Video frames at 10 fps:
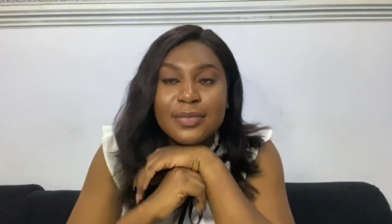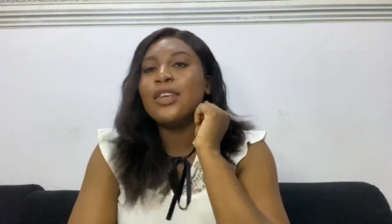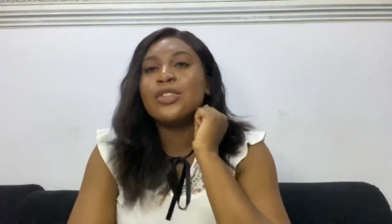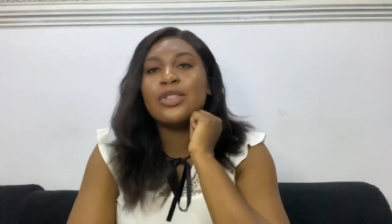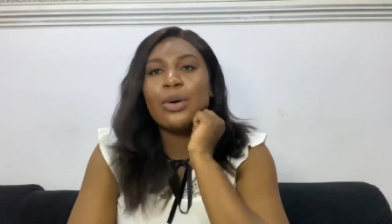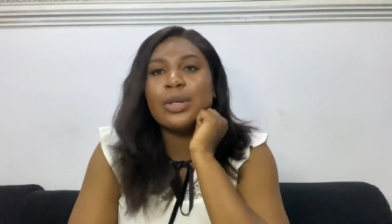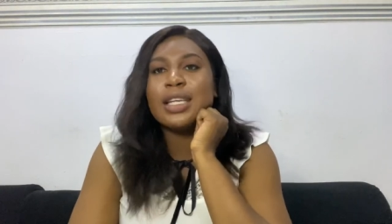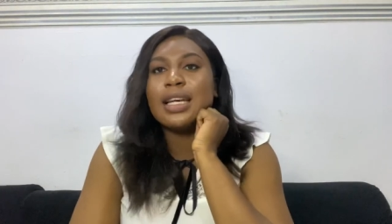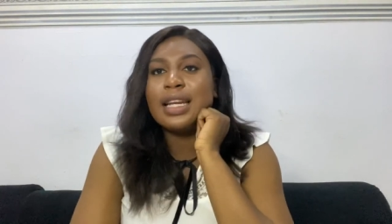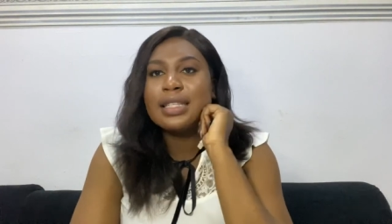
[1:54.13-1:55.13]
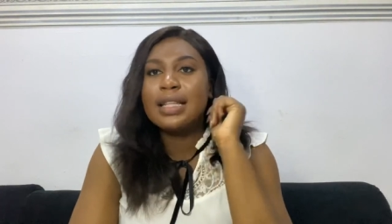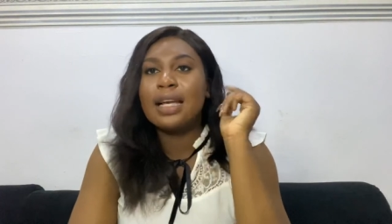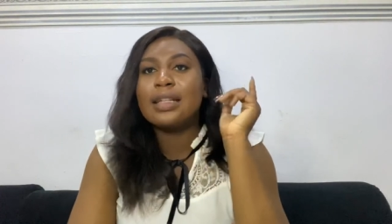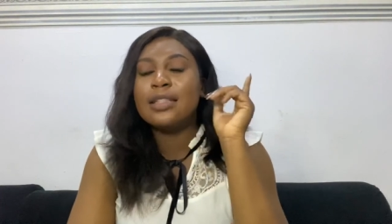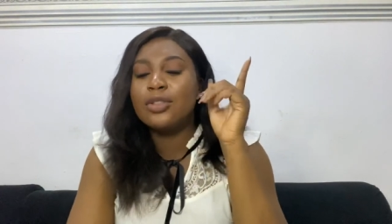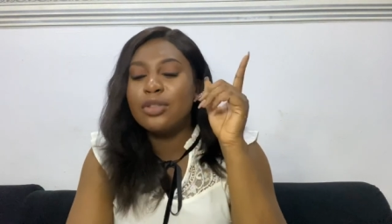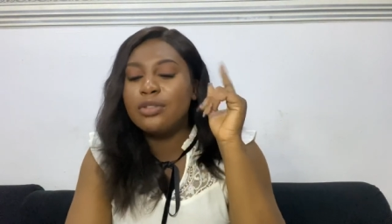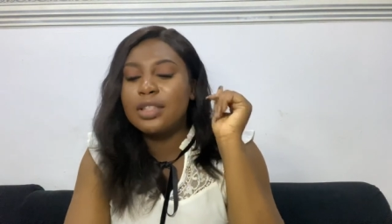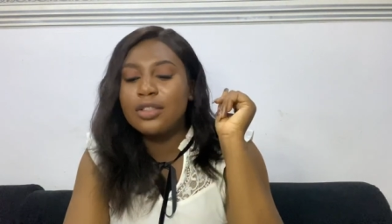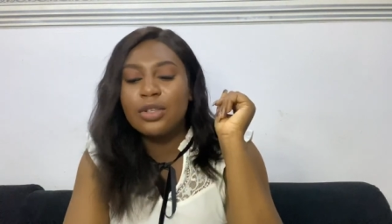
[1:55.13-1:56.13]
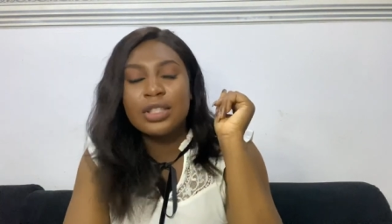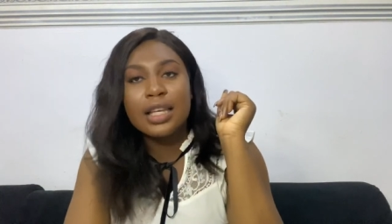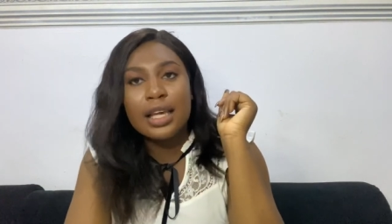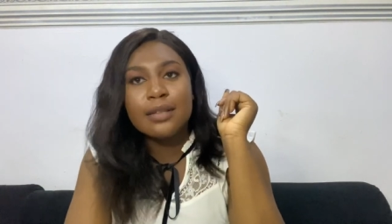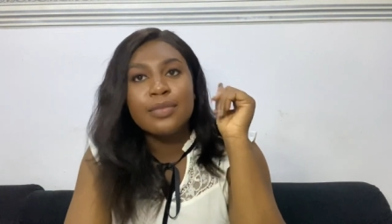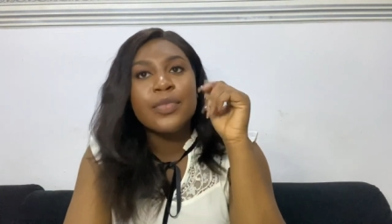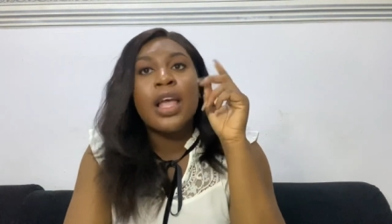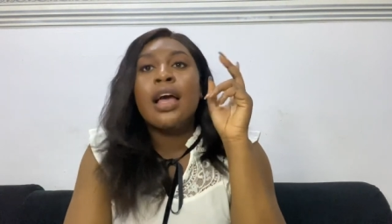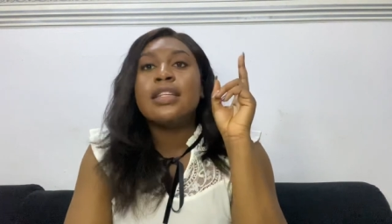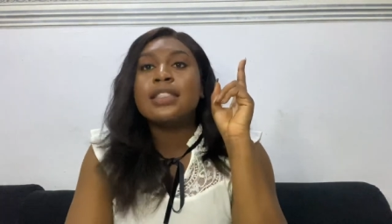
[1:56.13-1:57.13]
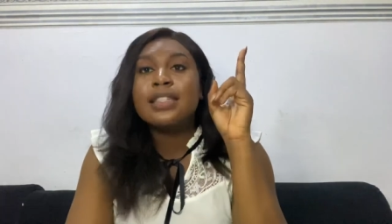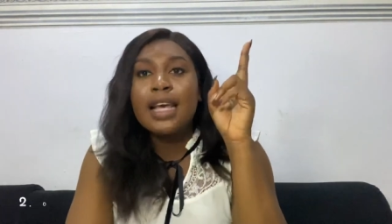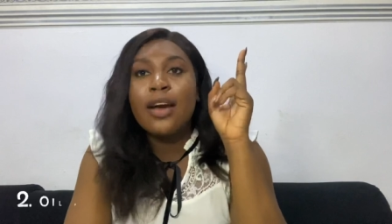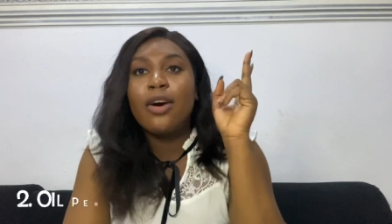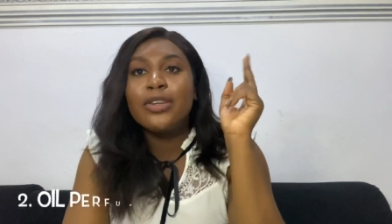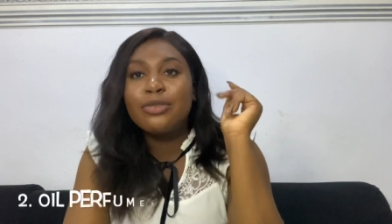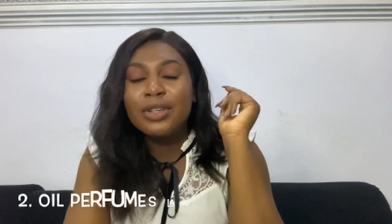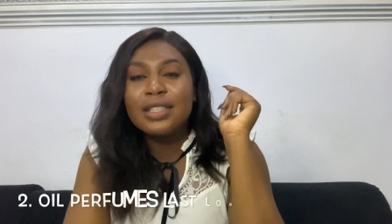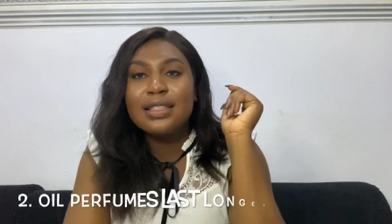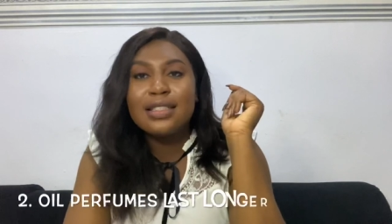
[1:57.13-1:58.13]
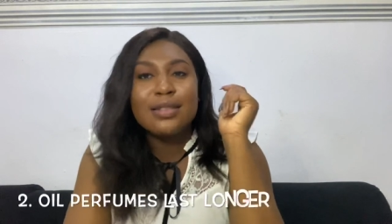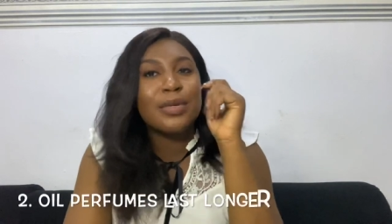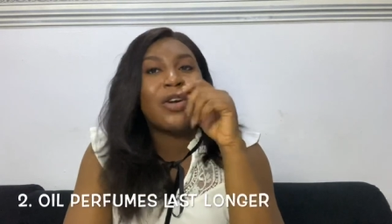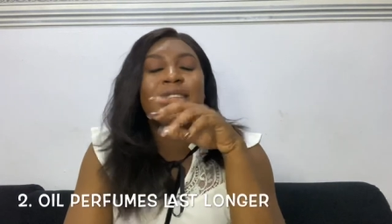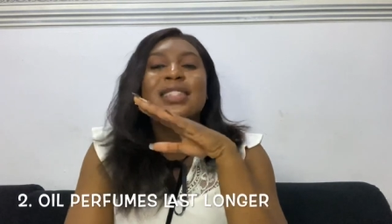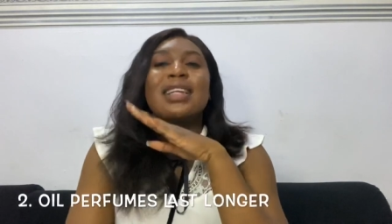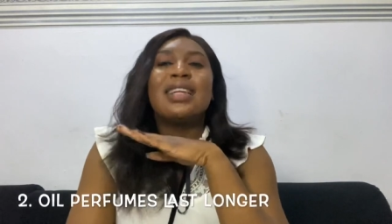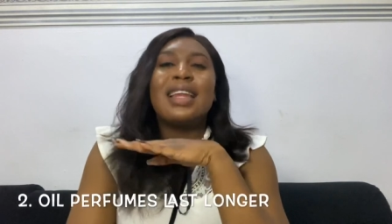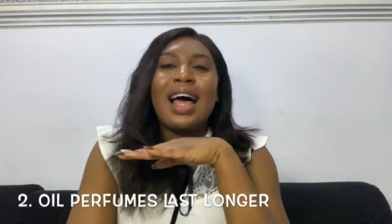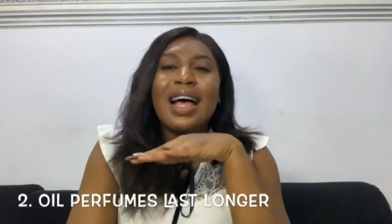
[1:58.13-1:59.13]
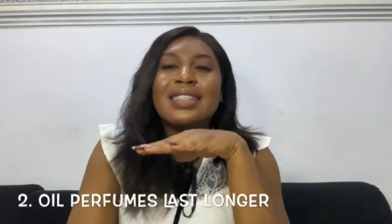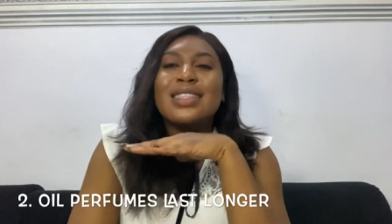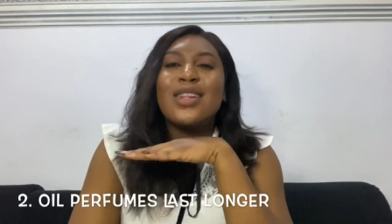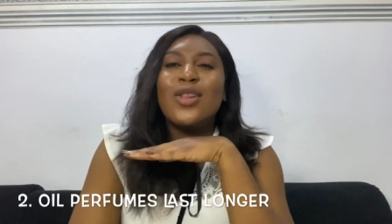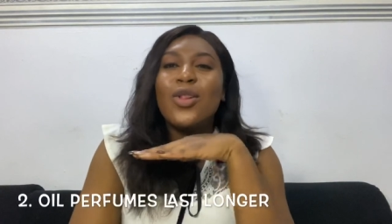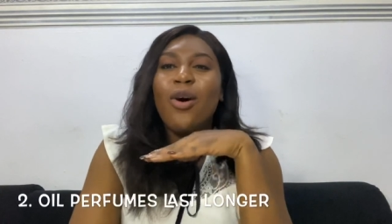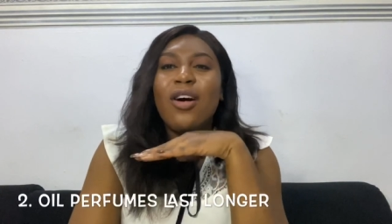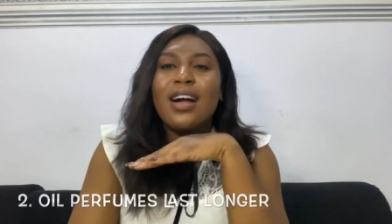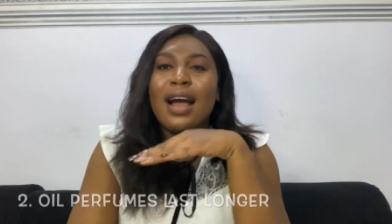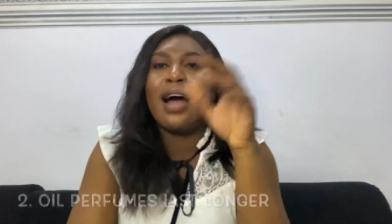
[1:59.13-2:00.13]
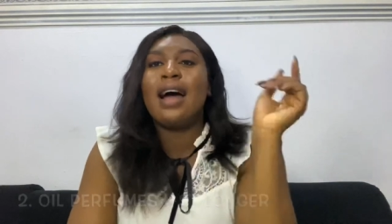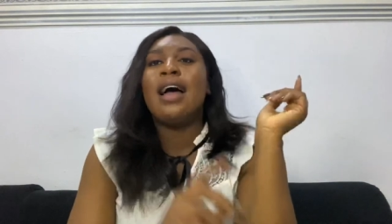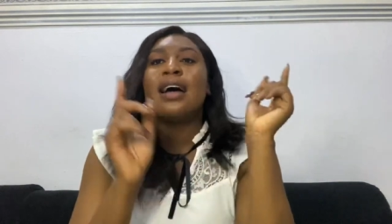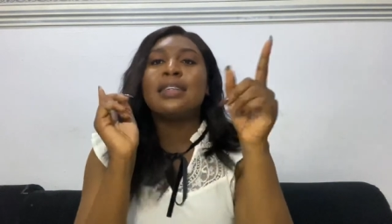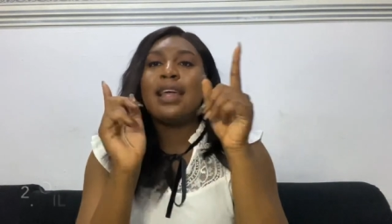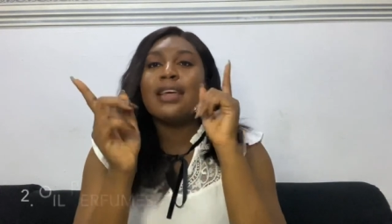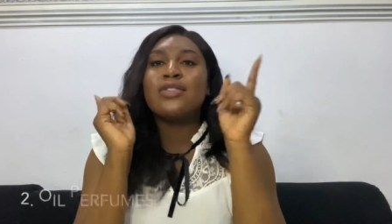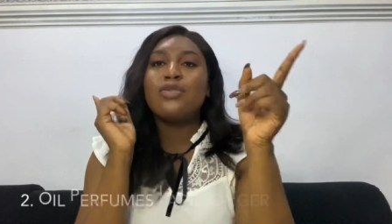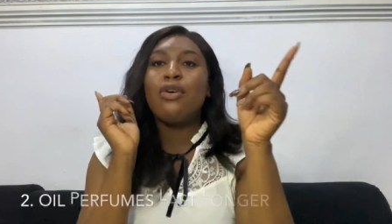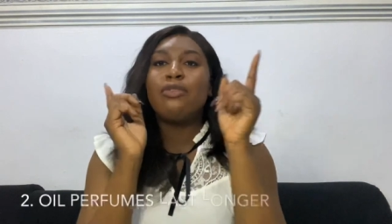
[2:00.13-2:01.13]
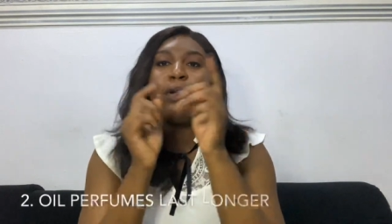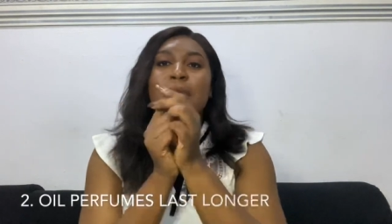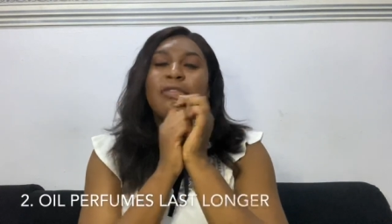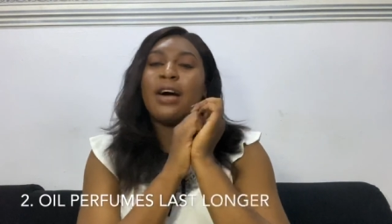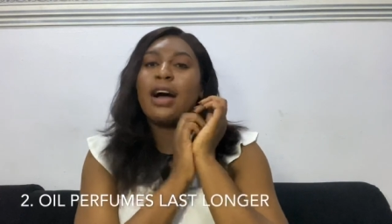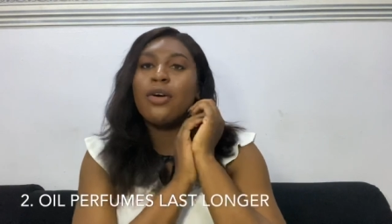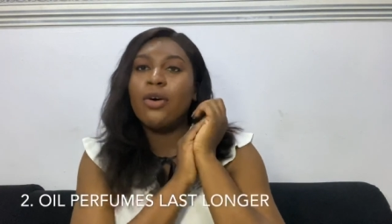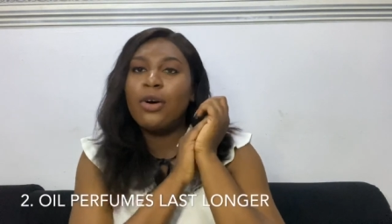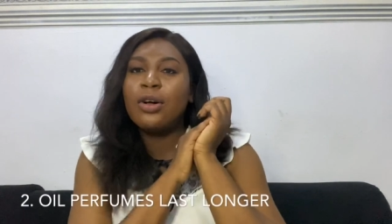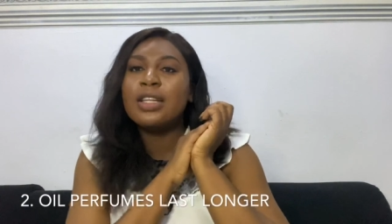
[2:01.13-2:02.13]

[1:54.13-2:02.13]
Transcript: so they are less likely to irritate your skin the second reason is because they last longer there is no form of alcohol